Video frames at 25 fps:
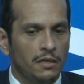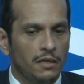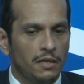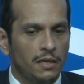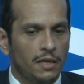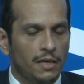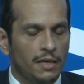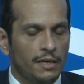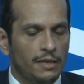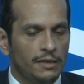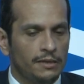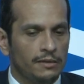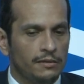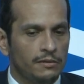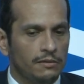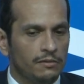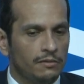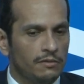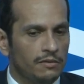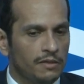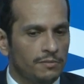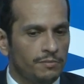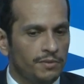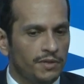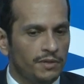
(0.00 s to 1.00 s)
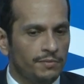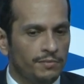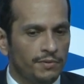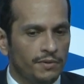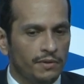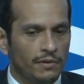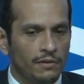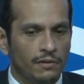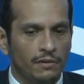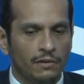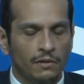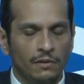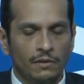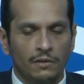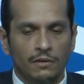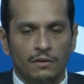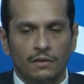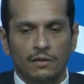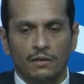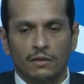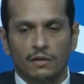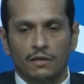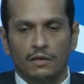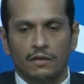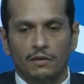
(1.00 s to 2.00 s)
and the people
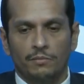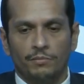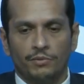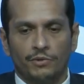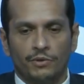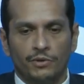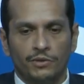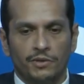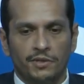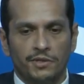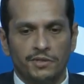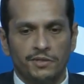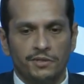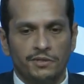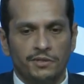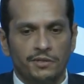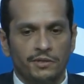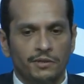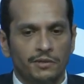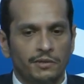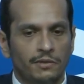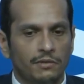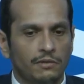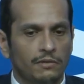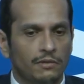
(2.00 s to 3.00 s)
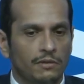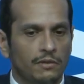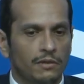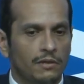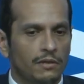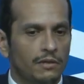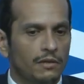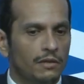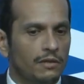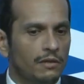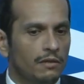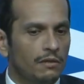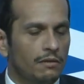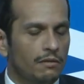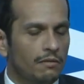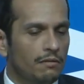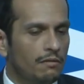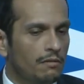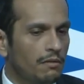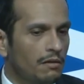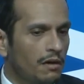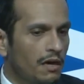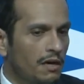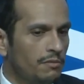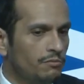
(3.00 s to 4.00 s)
uh, protesting,
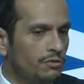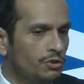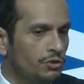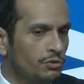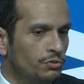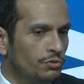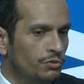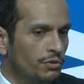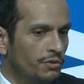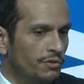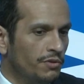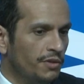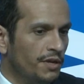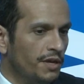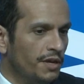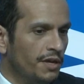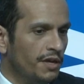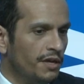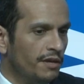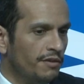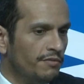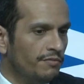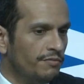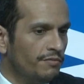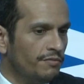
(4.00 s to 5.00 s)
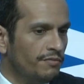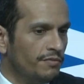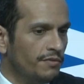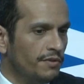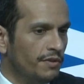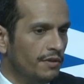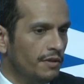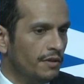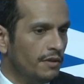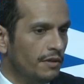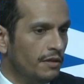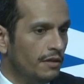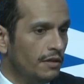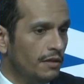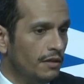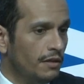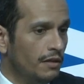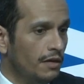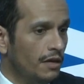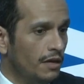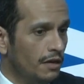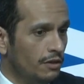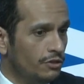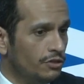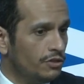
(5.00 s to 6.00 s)
uh, I'm sure they have uh, a
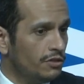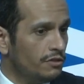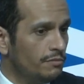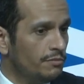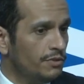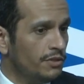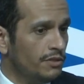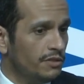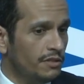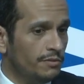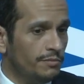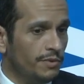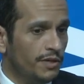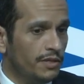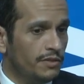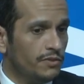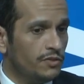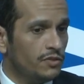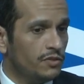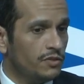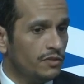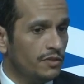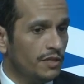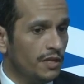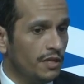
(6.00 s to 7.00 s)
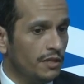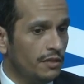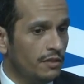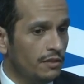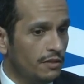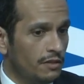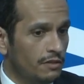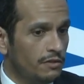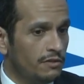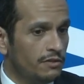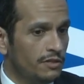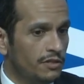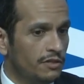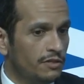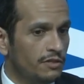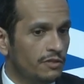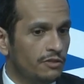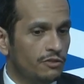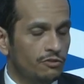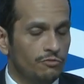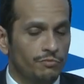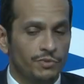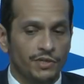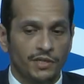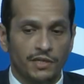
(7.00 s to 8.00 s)
legitimate demands that needed
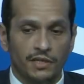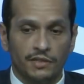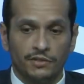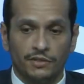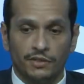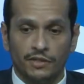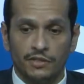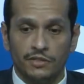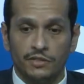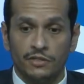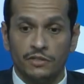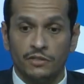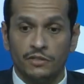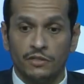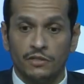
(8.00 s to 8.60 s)
to be addressed